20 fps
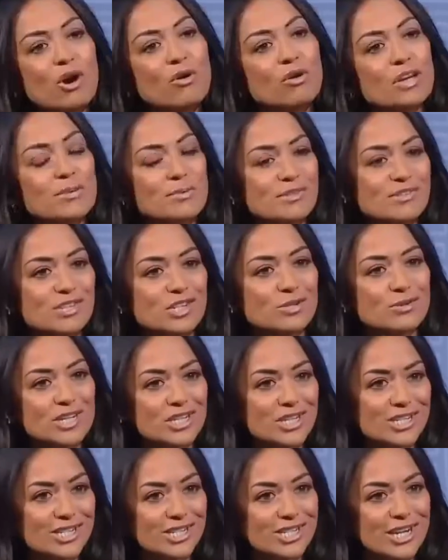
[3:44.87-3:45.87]
goalkeeper
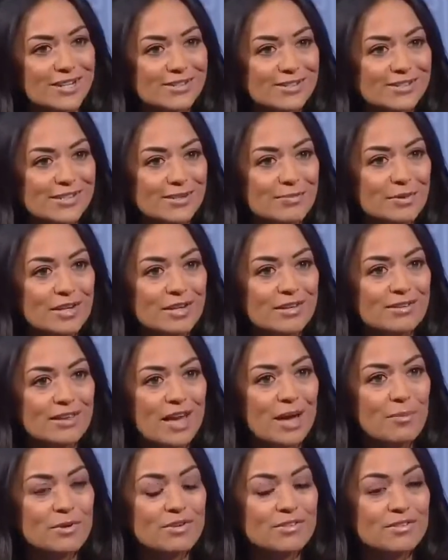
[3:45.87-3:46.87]
situation at Chelsea, because
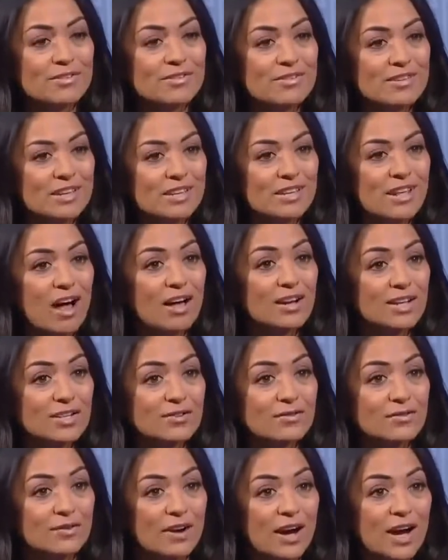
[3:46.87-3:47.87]
Kepa's still
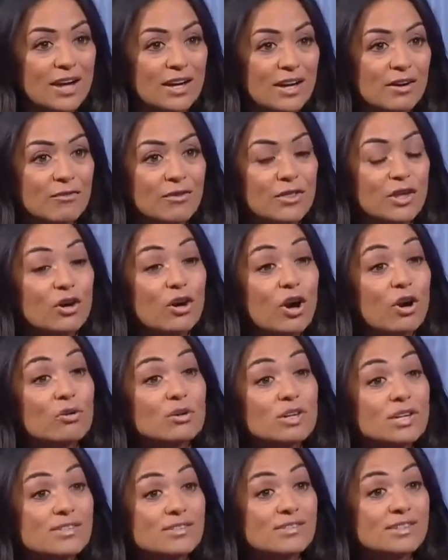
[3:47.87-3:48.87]
under fire for the
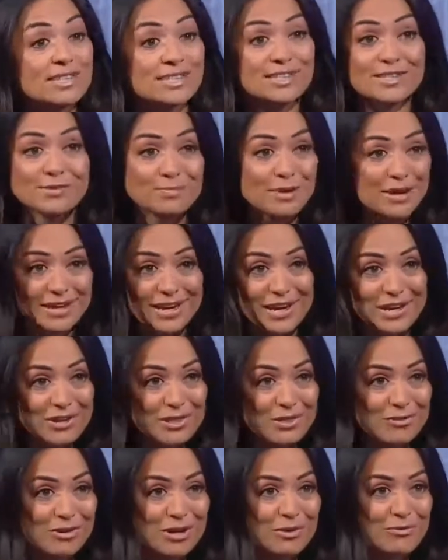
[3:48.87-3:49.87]
goal conceded. Despite getting a
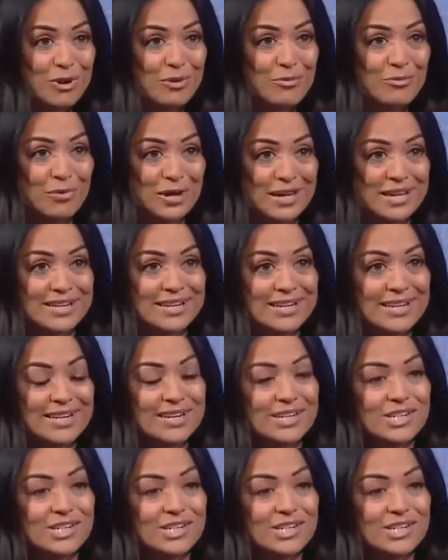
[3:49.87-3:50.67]
3-1 win,